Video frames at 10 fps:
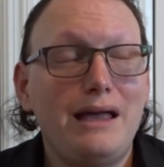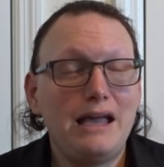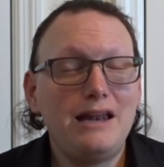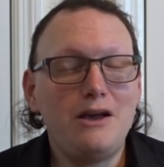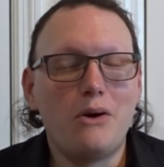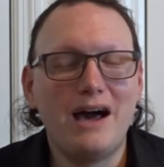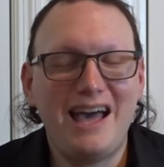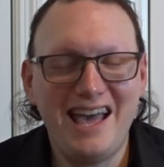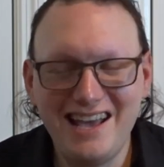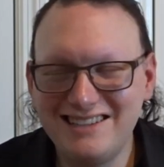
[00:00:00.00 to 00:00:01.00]

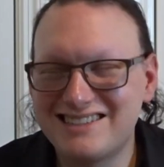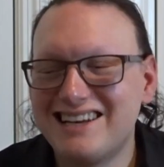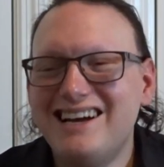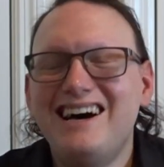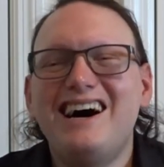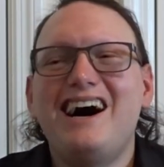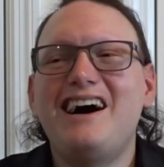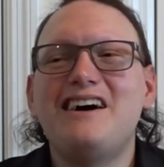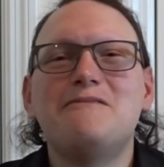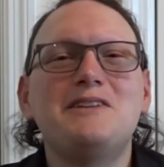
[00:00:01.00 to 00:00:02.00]
Anyways,
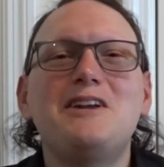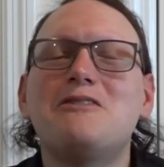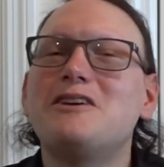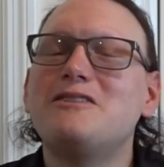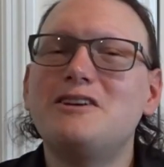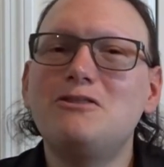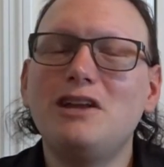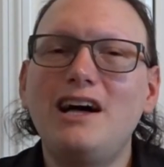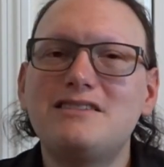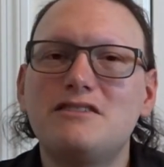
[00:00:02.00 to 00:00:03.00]
there are
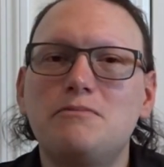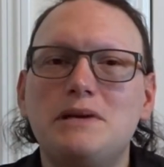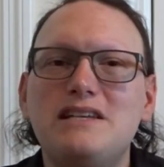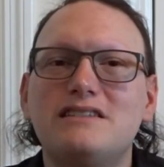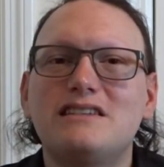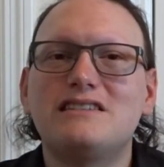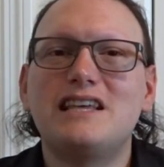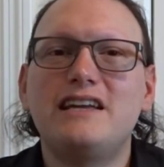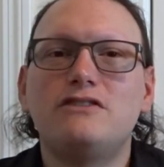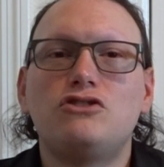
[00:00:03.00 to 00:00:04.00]
lots of pieces
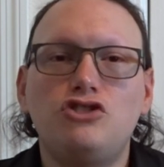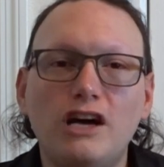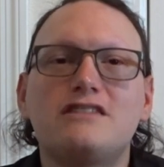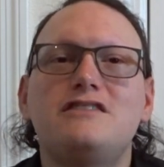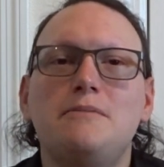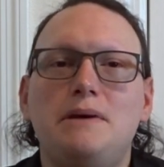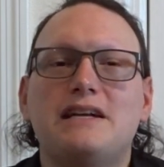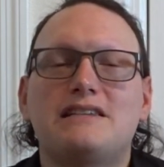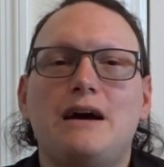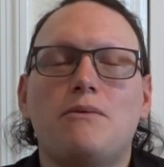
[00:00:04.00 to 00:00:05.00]
that just
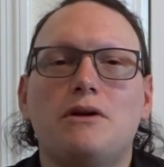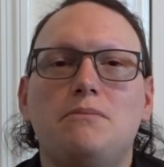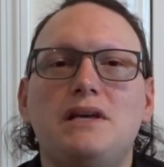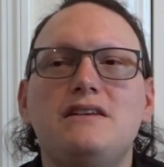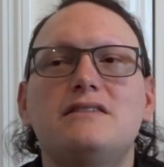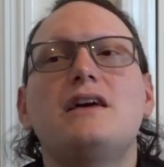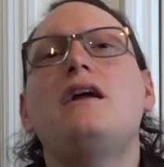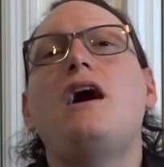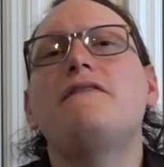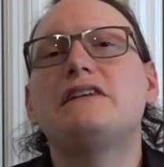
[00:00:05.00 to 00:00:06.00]
depict that one piece,
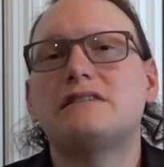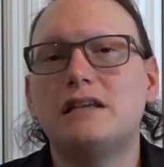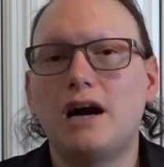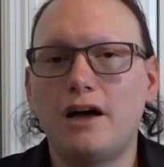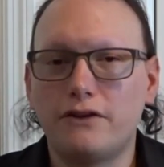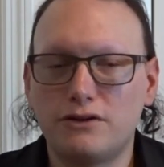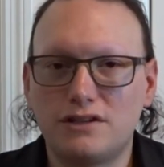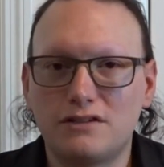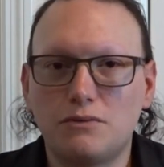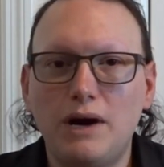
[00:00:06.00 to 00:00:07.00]
and obviously others
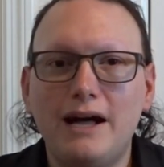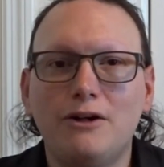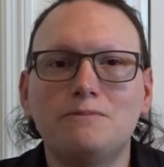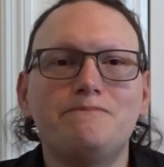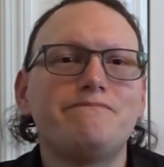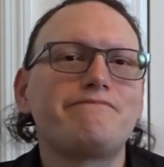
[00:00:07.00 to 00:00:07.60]
as well.